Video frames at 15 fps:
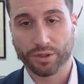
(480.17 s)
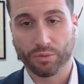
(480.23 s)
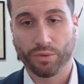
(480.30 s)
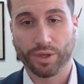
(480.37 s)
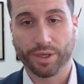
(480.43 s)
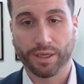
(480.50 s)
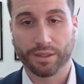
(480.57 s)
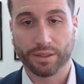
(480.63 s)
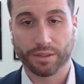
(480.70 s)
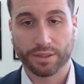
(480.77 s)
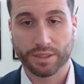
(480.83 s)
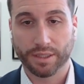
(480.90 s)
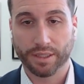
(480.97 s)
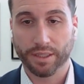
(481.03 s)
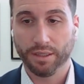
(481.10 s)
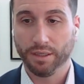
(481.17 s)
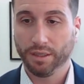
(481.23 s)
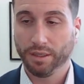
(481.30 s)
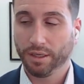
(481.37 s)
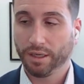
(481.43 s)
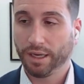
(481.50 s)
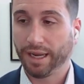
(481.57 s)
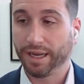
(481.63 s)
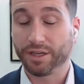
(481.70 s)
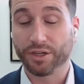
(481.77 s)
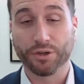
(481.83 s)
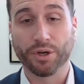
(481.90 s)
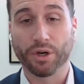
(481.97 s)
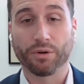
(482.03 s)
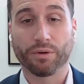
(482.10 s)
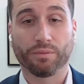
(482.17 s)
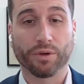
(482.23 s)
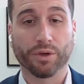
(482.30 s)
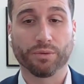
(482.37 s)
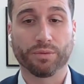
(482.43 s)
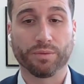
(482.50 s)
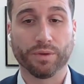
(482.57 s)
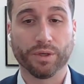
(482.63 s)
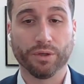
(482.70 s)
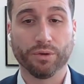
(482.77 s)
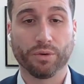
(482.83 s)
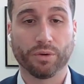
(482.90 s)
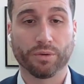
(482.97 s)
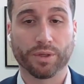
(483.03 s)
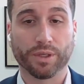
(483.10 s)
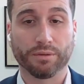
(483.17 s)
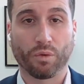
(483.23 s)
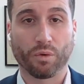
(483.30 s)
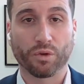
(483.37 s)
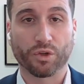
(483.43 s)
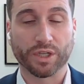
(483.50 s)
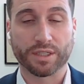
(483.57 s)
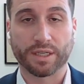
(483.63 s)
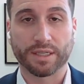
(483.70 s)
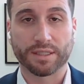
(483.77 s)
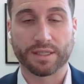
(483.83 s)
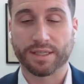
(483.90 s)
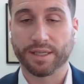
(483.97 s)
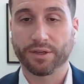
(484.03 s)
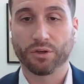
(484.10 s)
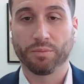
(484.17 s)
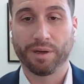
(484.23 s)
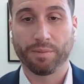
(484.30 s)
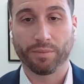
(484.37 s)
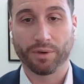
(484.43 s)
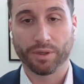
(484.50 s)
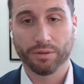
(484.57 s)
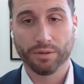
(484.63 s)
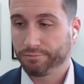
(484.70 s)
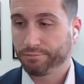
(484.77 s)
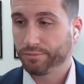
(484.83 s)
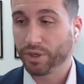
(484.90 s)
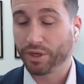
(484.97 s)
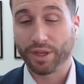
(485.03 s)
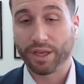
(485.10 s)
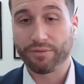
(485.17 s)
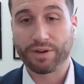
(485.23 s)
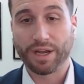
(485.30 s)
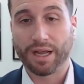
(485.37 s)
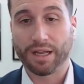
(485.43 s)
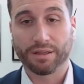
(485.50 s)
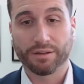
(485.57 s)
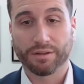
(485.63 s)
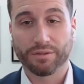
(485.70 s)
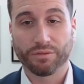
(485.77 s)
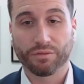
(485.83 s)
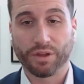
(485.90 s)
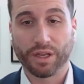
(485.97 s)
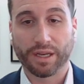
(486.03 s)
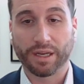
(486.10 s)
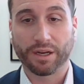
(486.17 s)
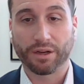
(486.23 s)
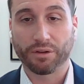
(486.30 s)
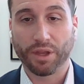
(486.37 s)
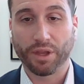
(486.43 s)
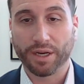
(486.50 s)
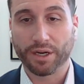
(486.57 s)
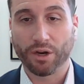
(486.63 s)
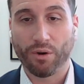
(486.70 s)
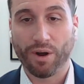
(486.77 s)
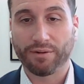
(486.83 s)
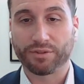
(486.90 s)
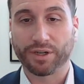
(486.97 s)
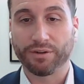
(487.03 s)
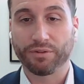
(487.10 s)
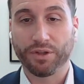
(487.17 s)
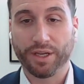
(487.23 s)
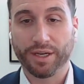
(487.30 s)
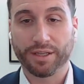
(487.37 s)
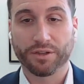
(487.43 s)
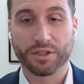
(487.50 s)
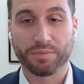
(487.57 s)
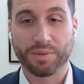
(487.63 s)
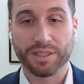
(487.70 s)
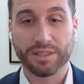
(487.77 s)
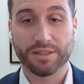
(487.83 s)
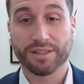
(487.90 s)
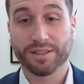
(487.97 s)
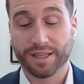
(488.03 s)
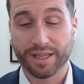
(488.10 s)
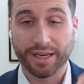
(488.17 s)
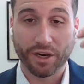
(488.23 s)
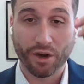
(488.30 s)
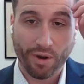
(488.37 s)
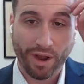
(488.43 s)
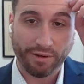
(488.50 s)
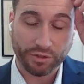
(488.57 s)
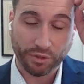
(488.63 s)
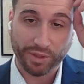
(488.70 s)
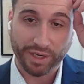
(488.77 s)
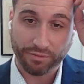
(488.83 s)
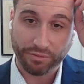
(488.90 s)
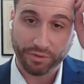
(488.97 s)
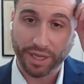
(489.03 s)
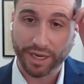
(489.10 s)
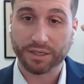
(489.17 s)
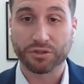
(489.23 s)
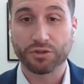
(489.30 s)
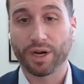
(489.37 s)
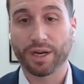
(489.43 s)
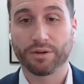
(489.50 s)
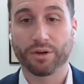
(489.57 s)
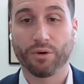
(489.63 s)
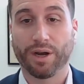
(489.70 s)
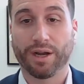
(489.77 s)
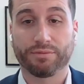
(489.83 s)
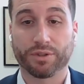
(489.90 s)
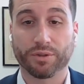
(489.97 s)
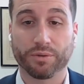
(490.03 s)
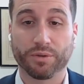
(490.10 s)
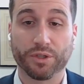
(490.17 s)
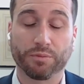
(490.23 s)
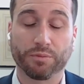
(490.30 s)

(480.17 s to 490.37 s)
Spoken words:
one LLC and you own it just as a single member. Well, they can go after everything in those businesses, and they can go after whatever they can try to go after in